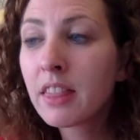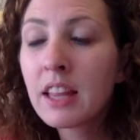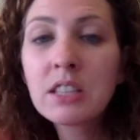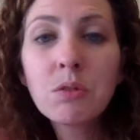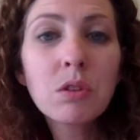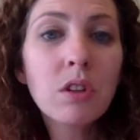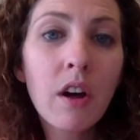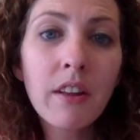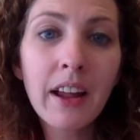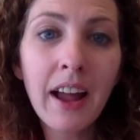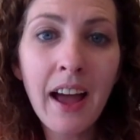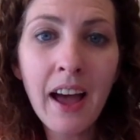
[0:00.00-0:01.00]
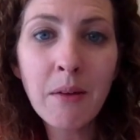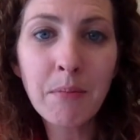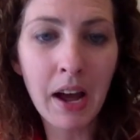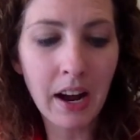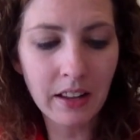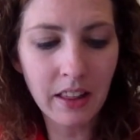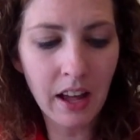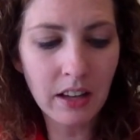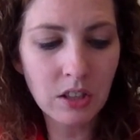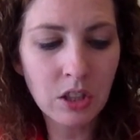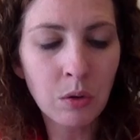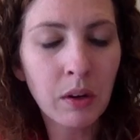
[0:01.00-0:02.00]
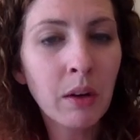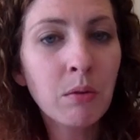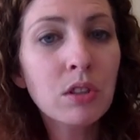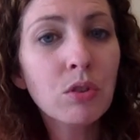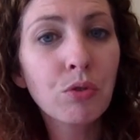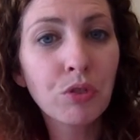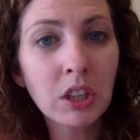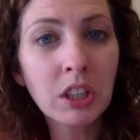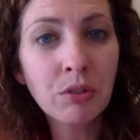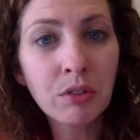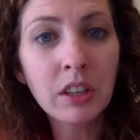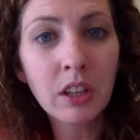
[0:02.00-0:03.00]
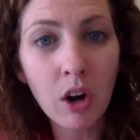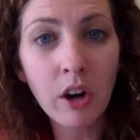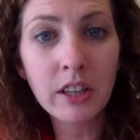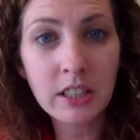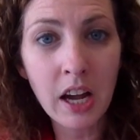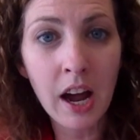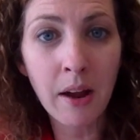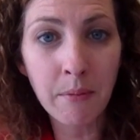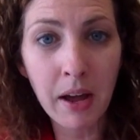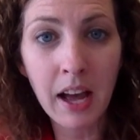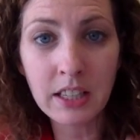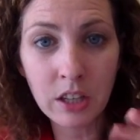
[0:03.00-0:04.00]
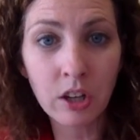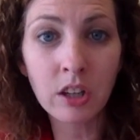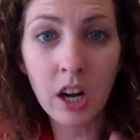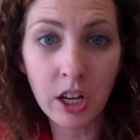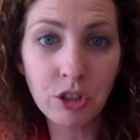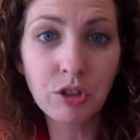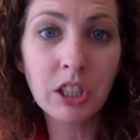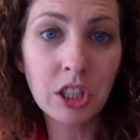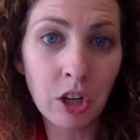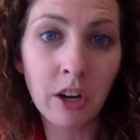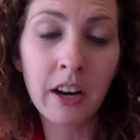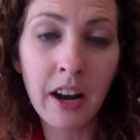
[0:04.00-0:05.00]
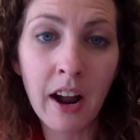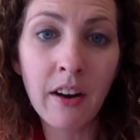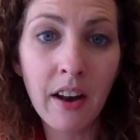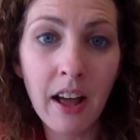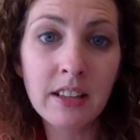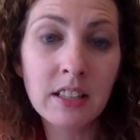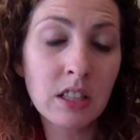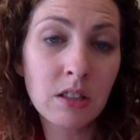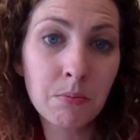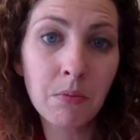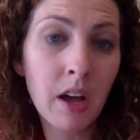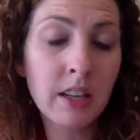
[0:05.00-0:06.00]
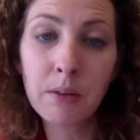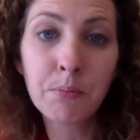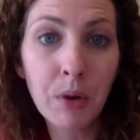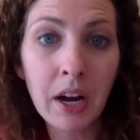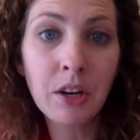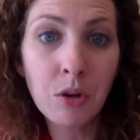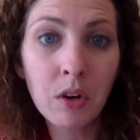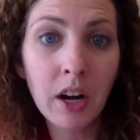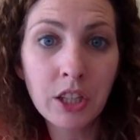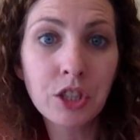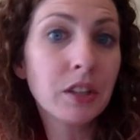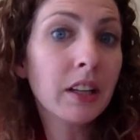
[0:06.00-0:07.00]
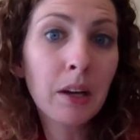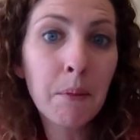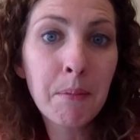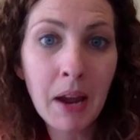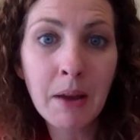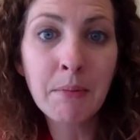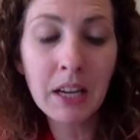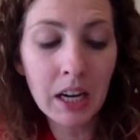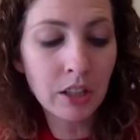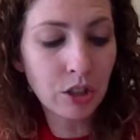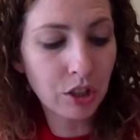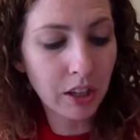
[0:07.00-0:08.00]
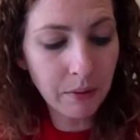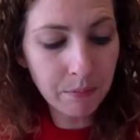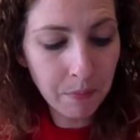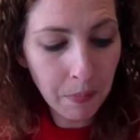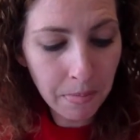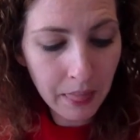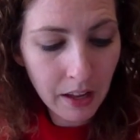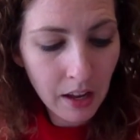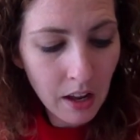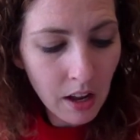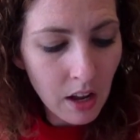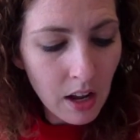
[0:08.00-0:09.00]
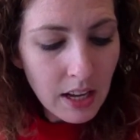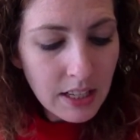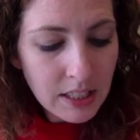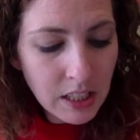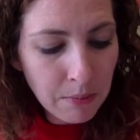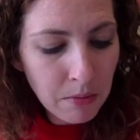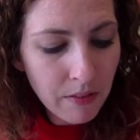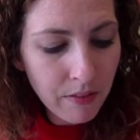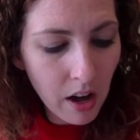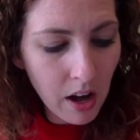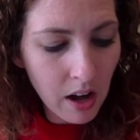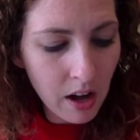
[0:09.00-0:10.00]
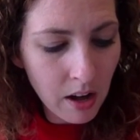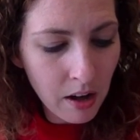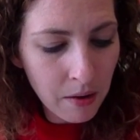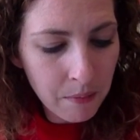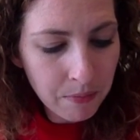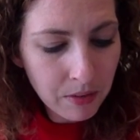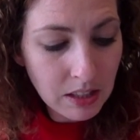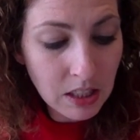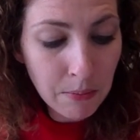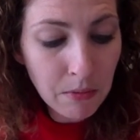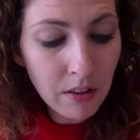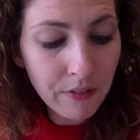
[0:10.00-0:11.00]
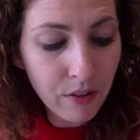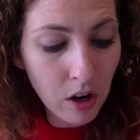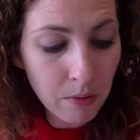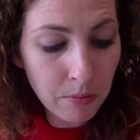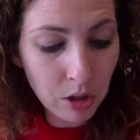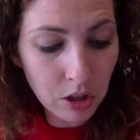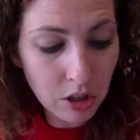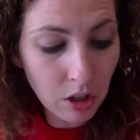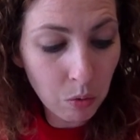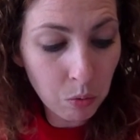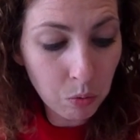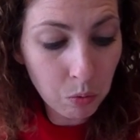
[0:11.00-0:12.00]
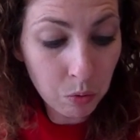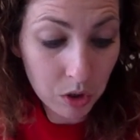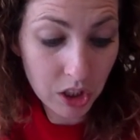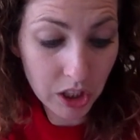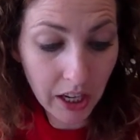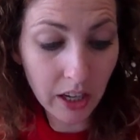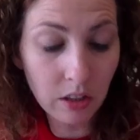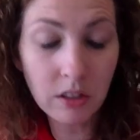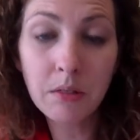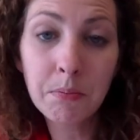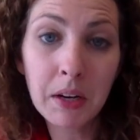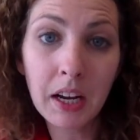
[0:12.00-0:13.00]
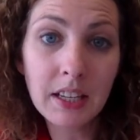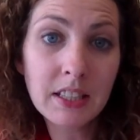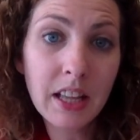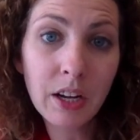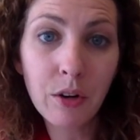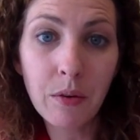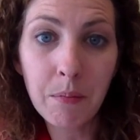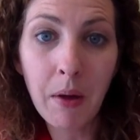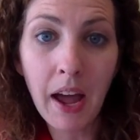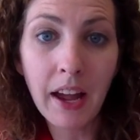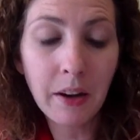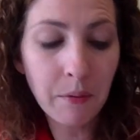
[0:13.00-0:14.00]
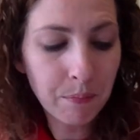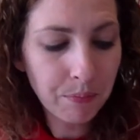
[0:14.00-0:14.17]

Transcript: This was all they had back then. So it was a really, really hard time as our country started out as a brand new country, like a baby country. Some of the farmers were jailed because they couldn't pay.